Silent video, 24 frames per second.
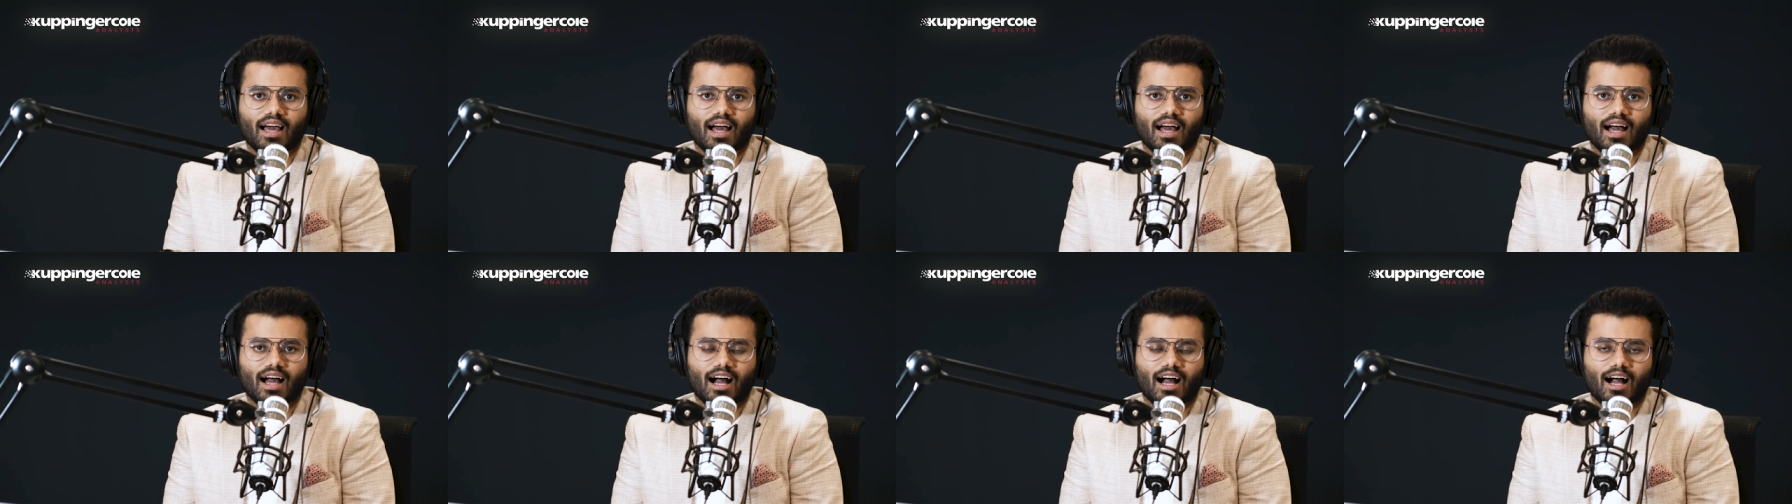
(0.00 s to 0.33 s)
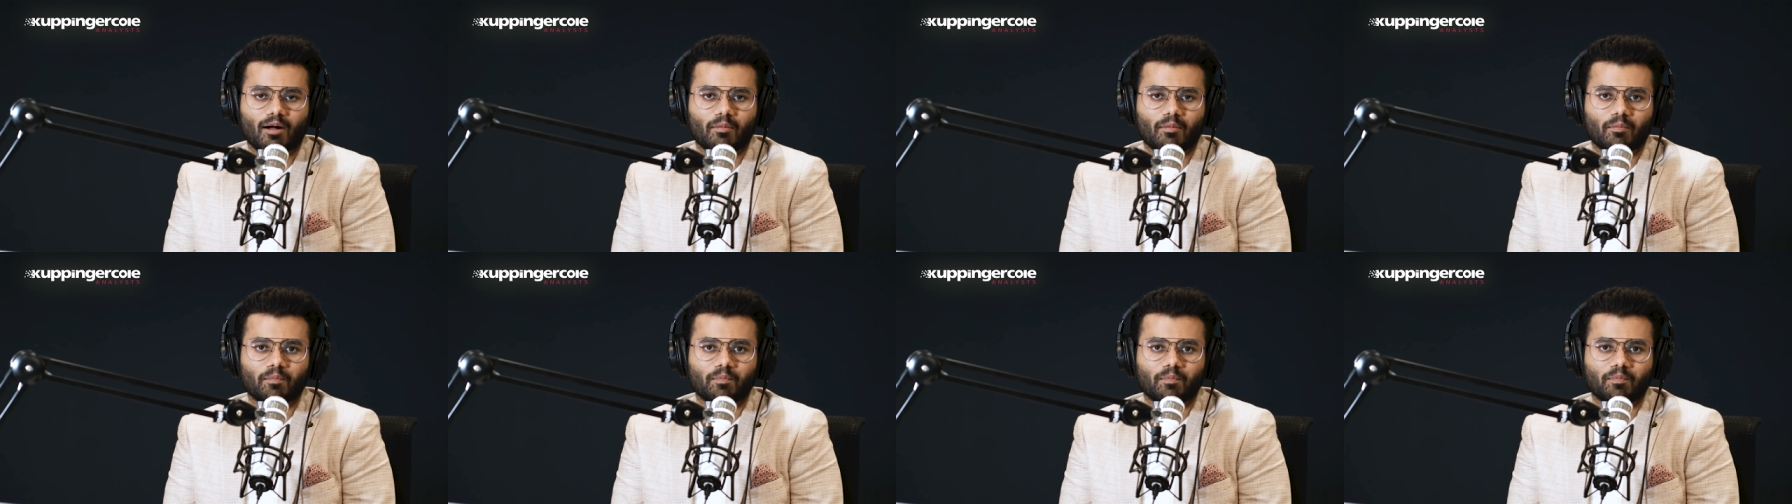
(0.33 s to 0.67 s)

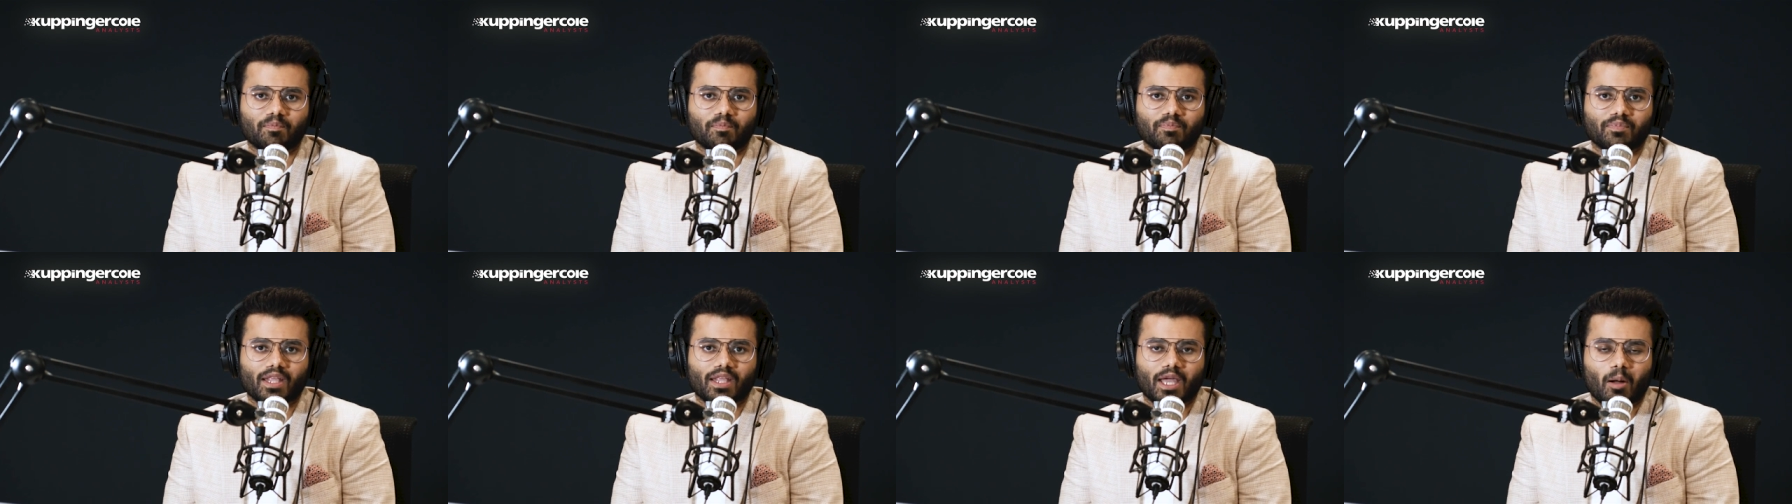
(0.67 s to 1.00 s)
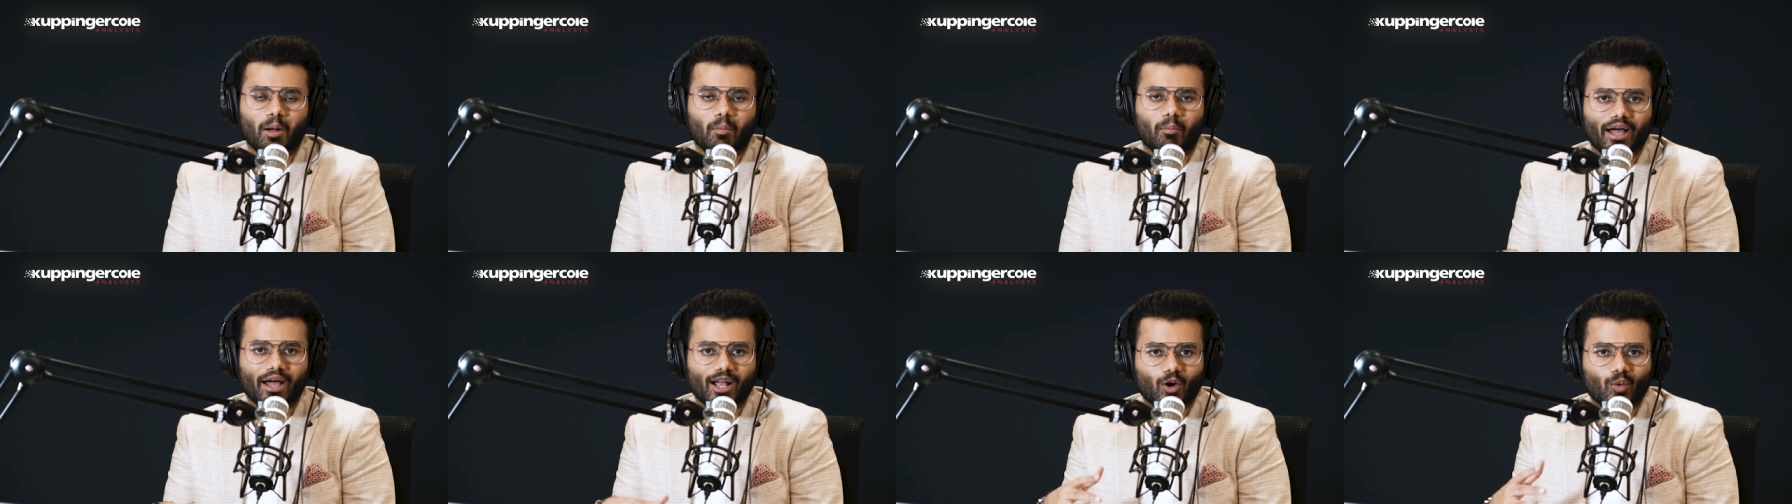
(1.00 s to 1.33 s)
Um,
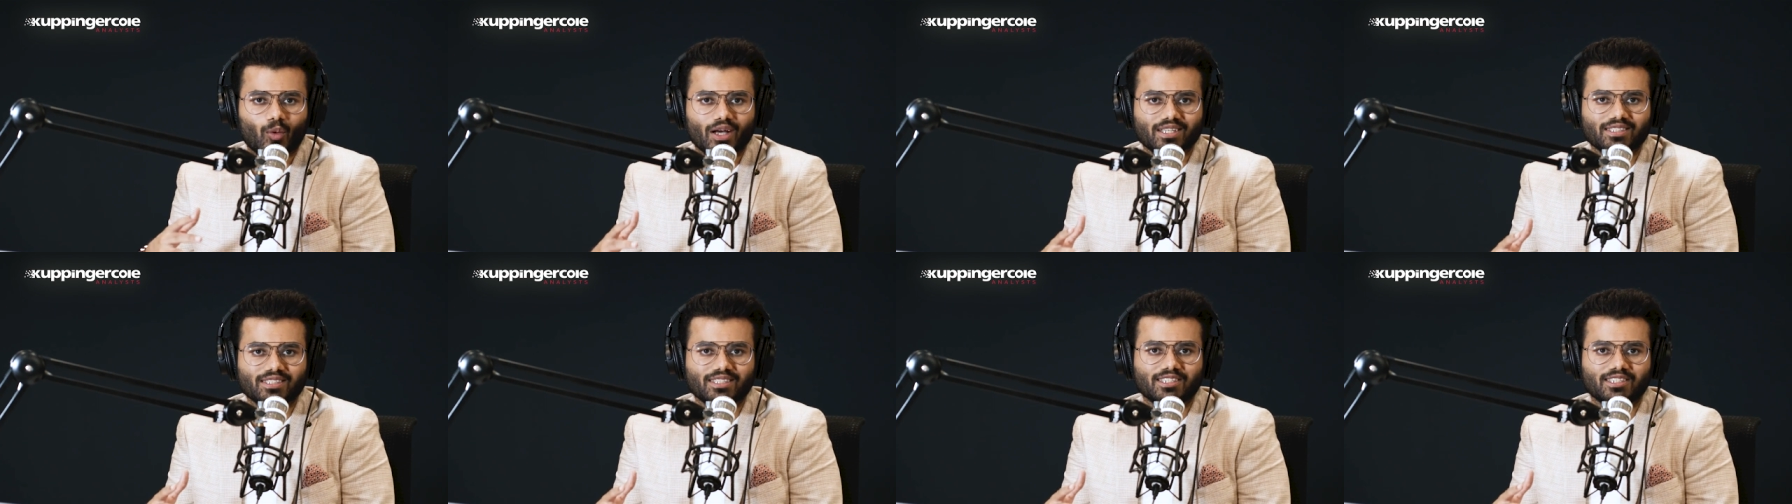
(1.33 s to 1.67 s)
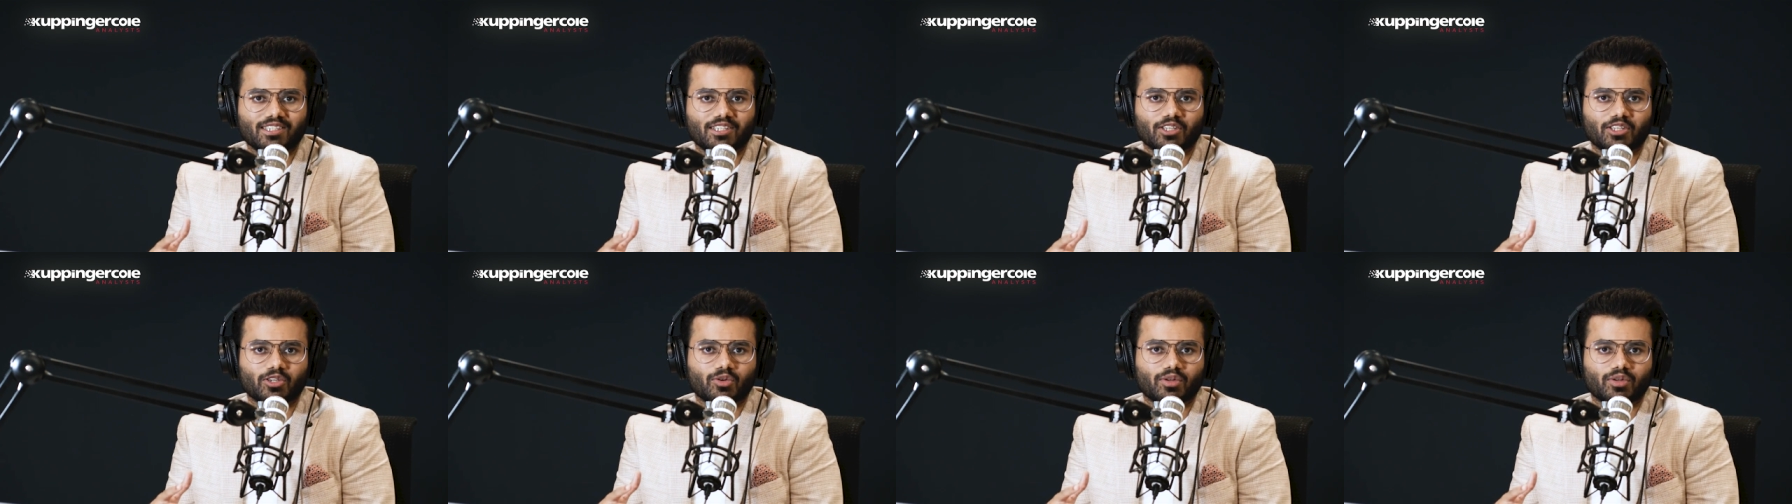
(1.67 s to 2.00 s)
my question
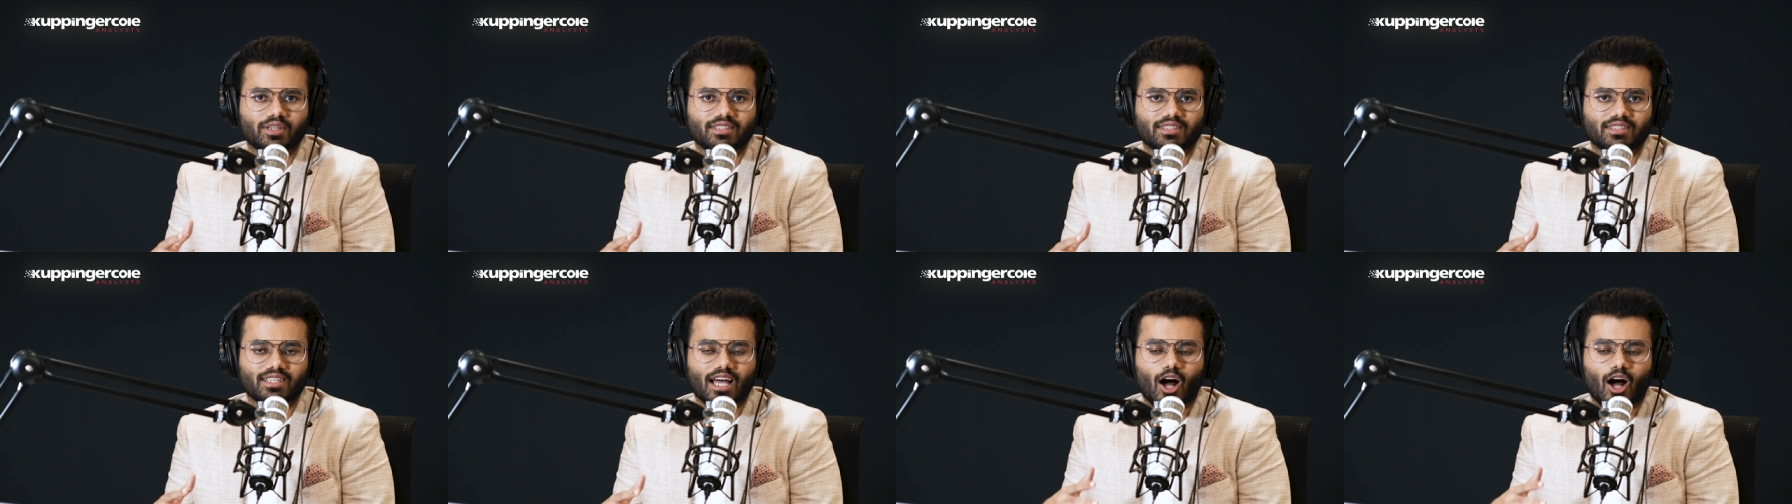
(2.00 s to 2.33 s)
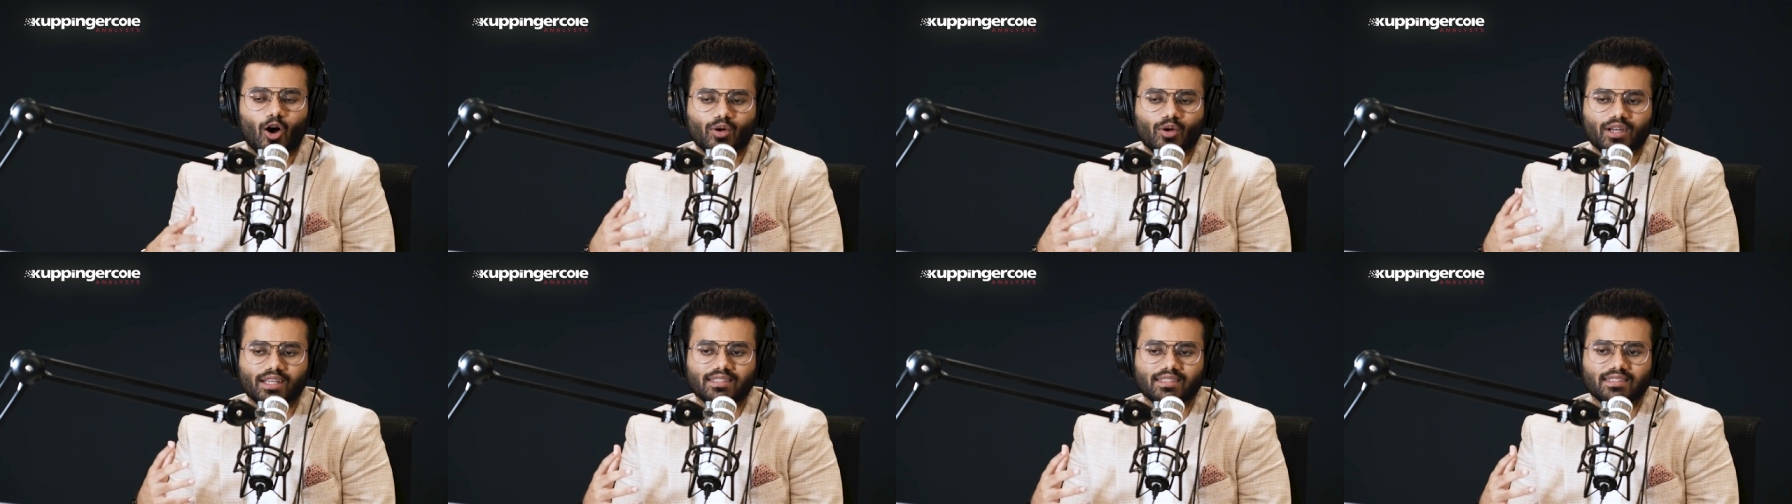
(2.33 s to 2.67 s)
to you is
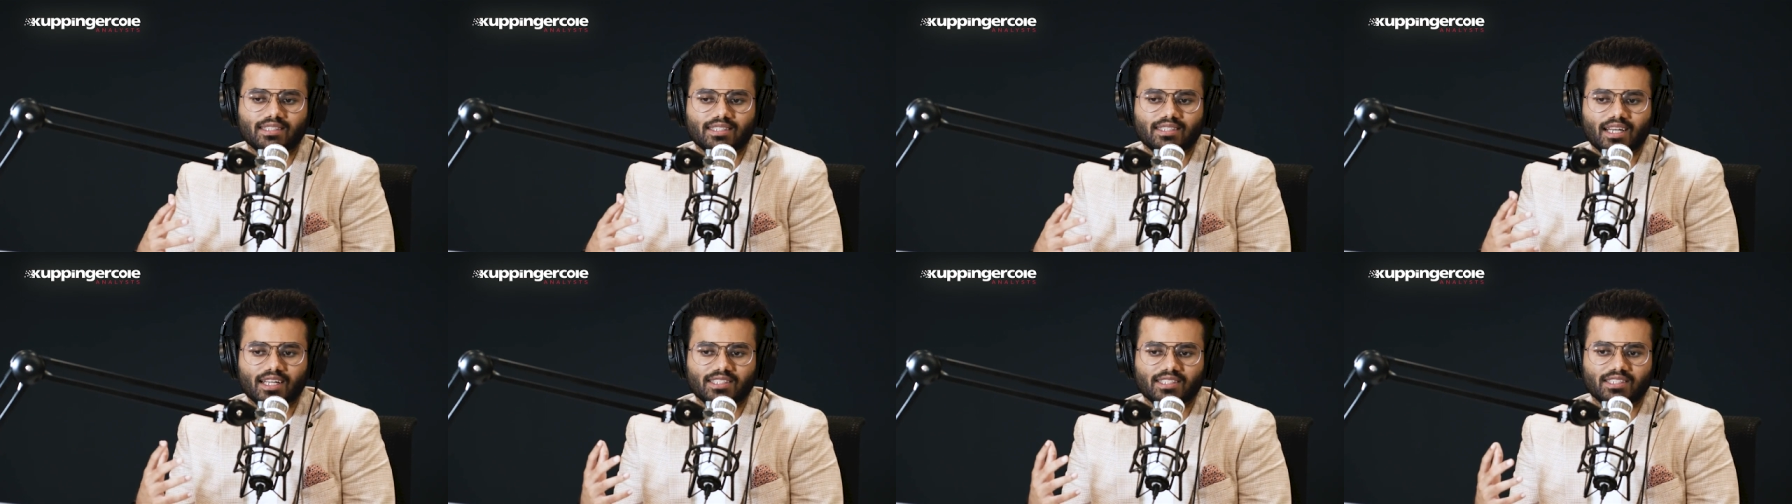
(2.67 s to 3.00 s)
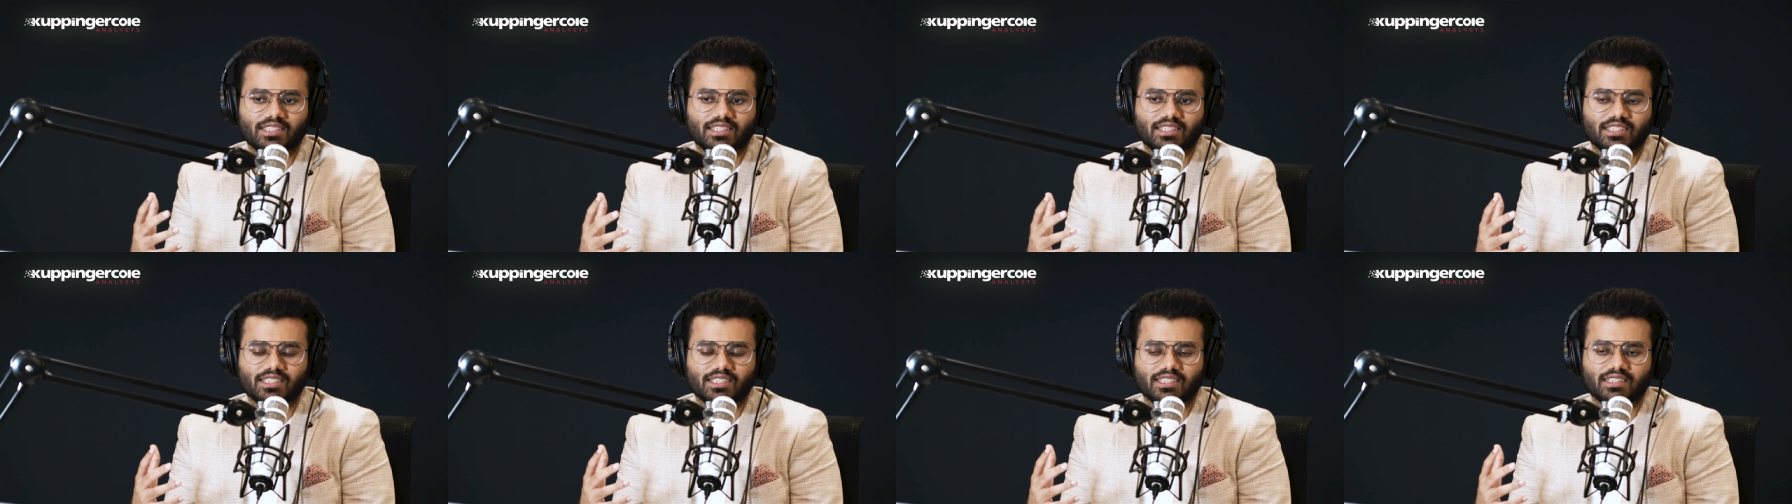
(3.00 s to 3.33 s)
how can
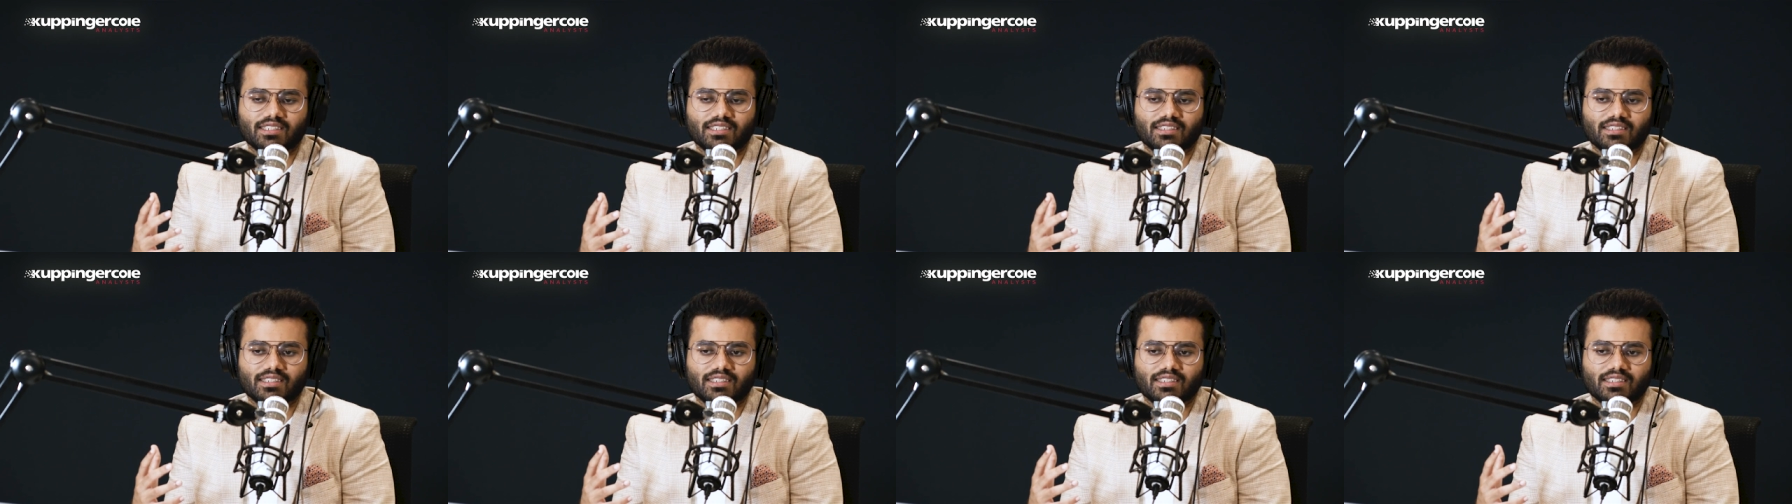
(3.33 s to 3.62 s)
such